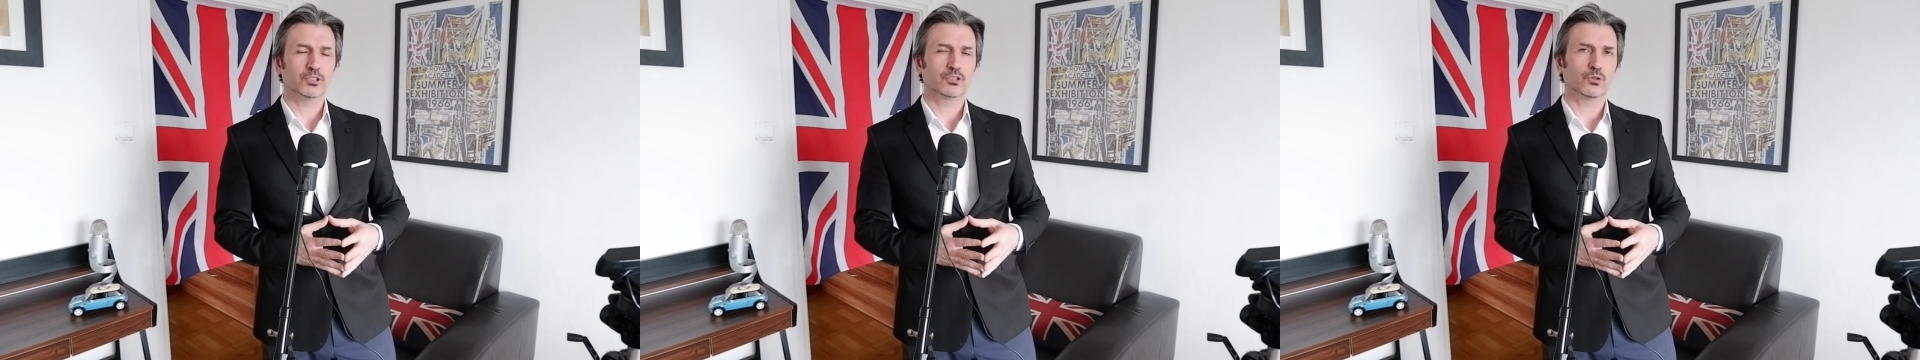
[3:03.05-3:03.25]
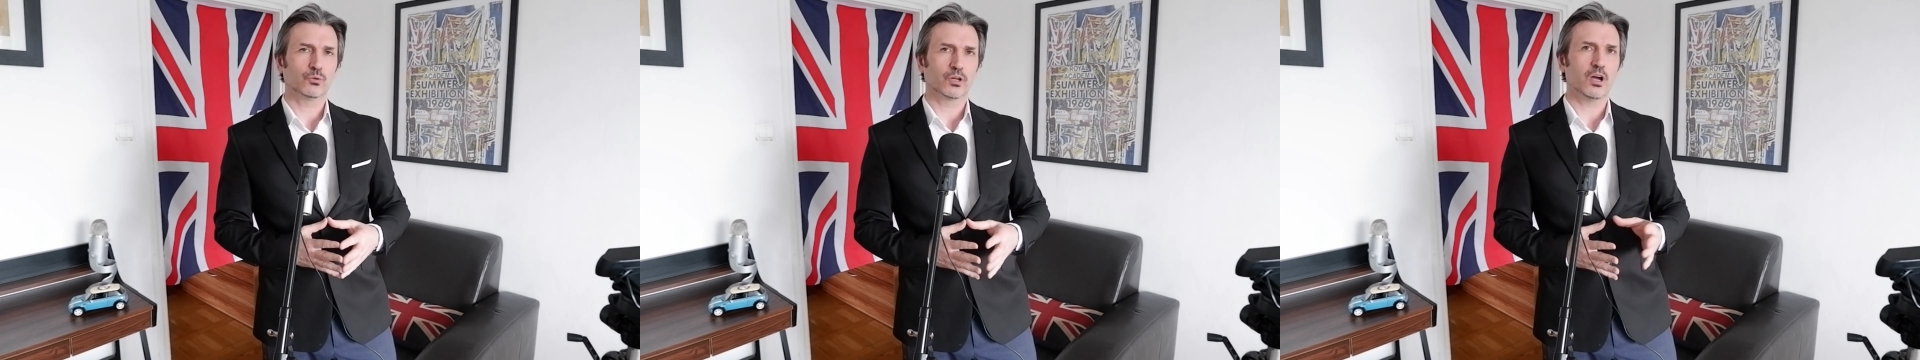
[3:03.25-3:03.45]

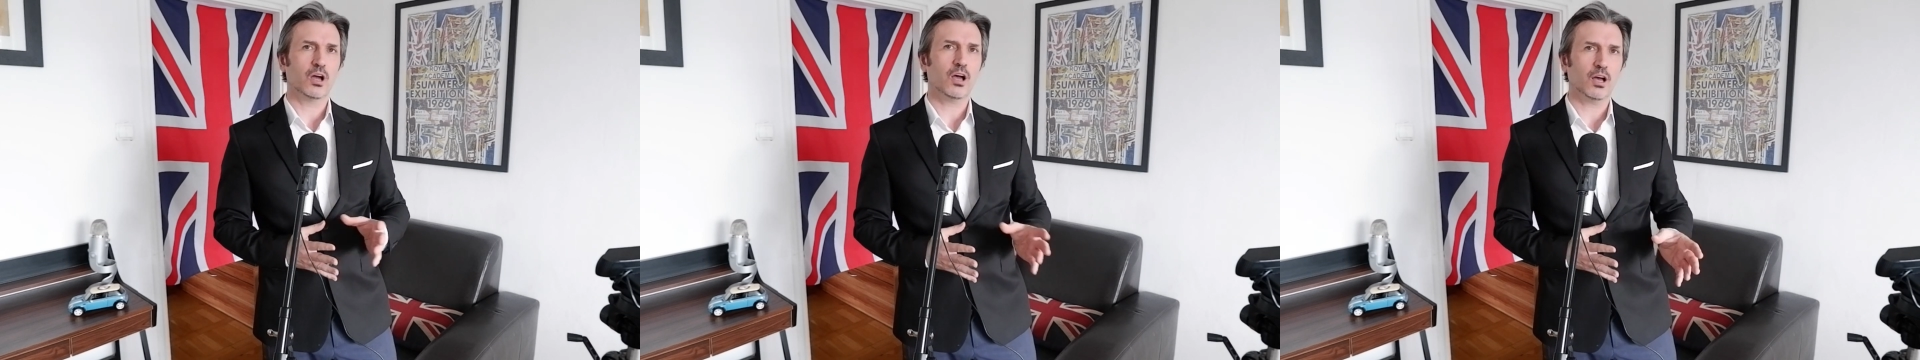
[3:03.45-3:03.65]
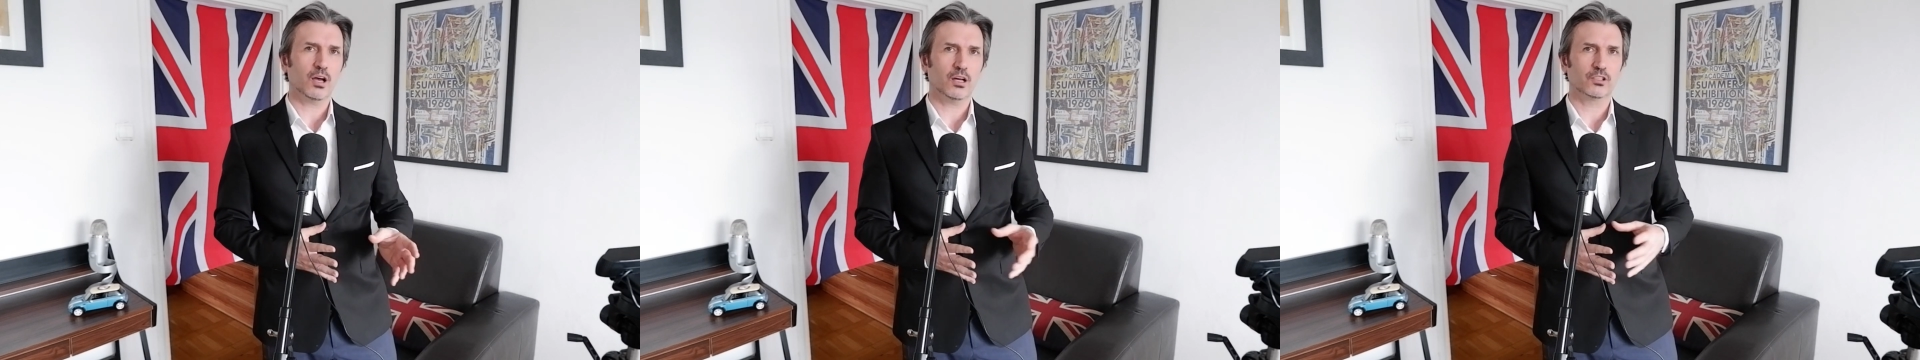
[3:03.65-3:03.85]
is called a
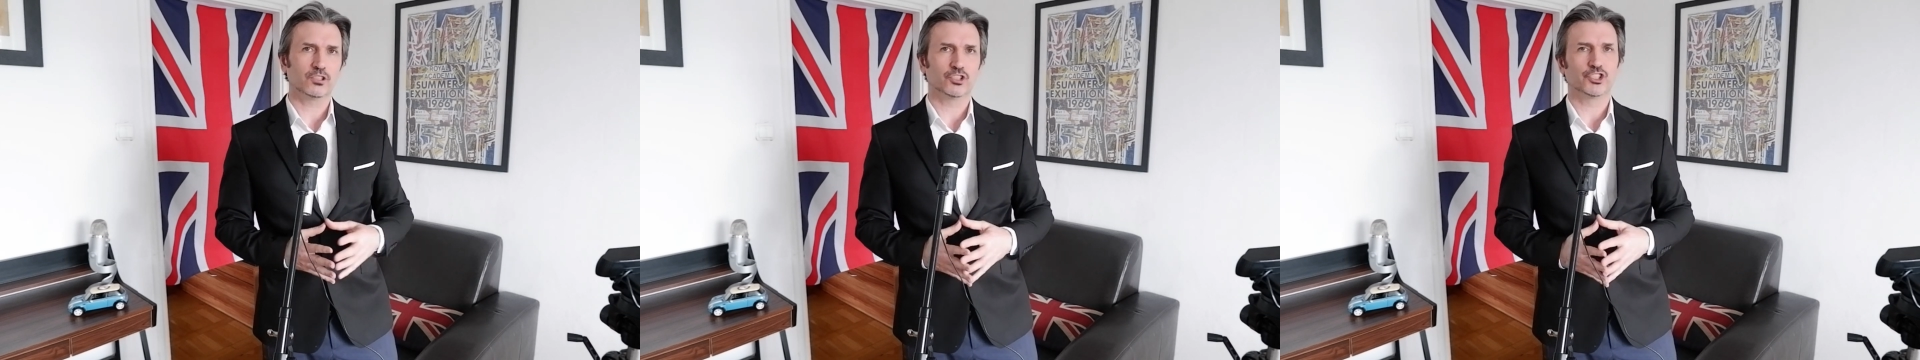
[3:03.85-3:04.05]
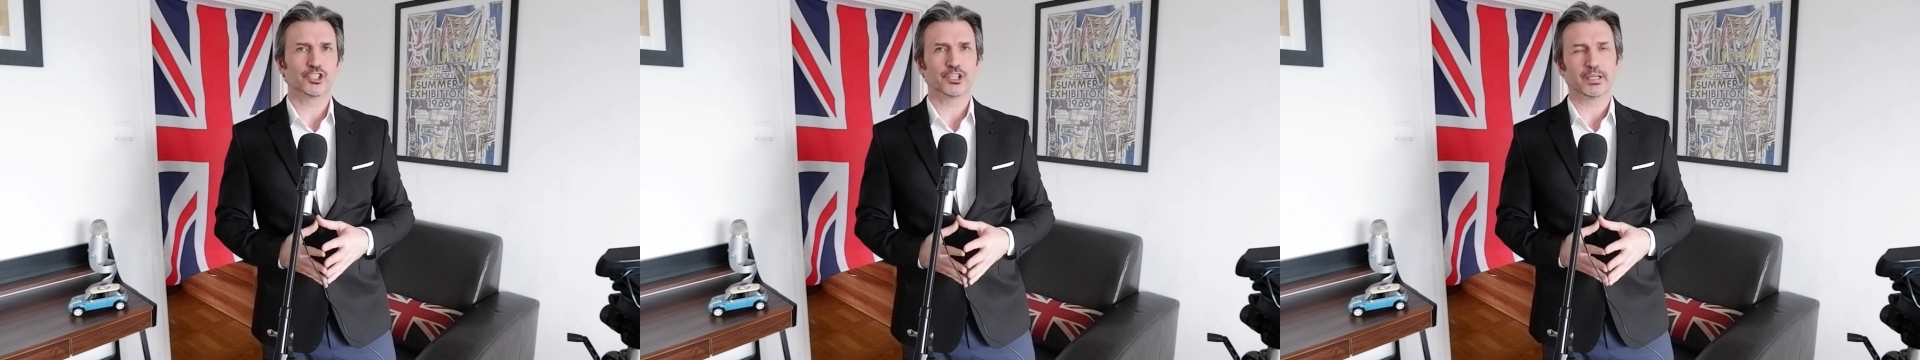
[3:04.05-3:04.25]
hard
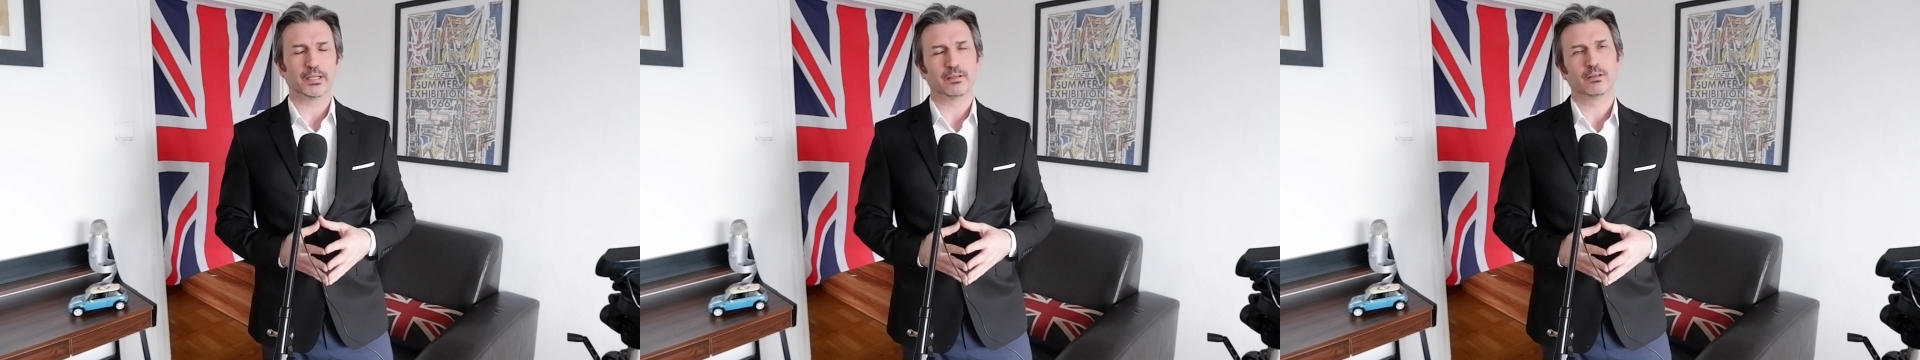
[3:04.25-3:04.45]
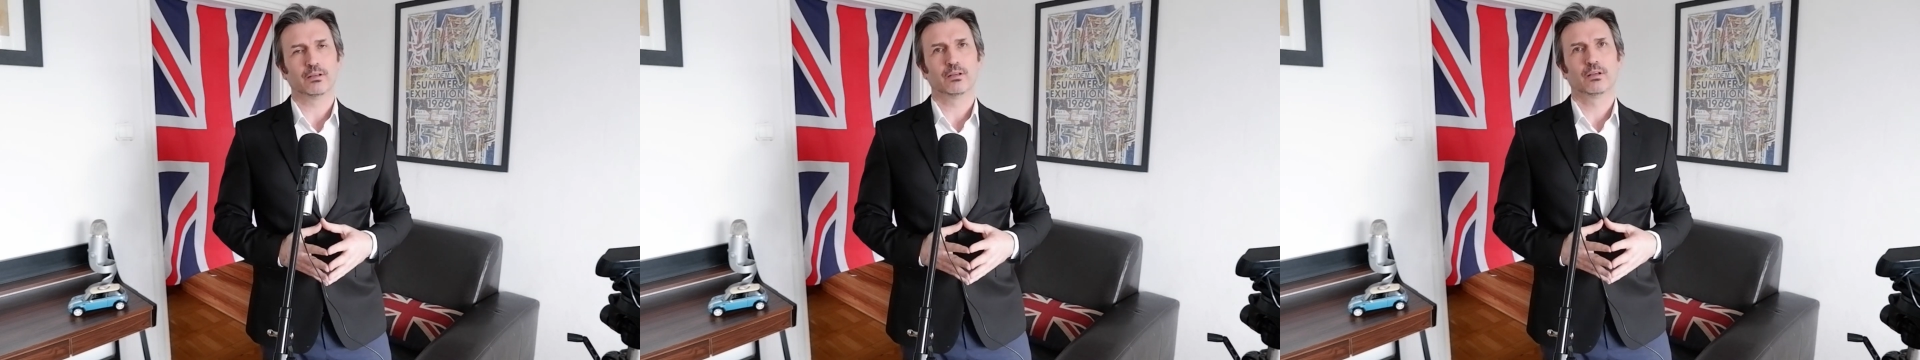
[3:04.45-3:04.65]

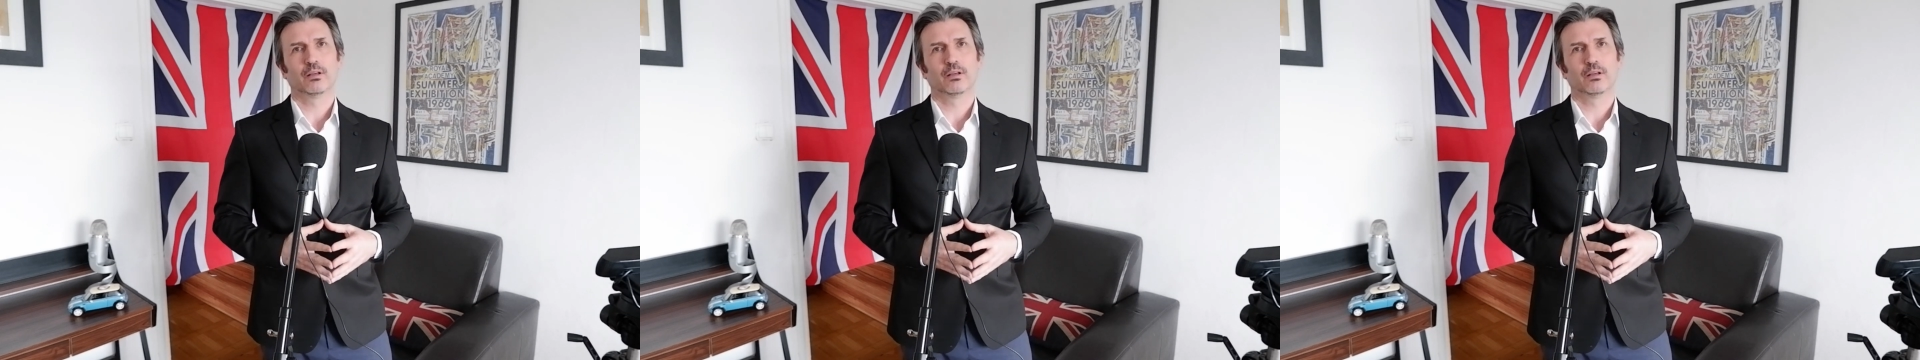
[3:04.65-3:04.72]
G.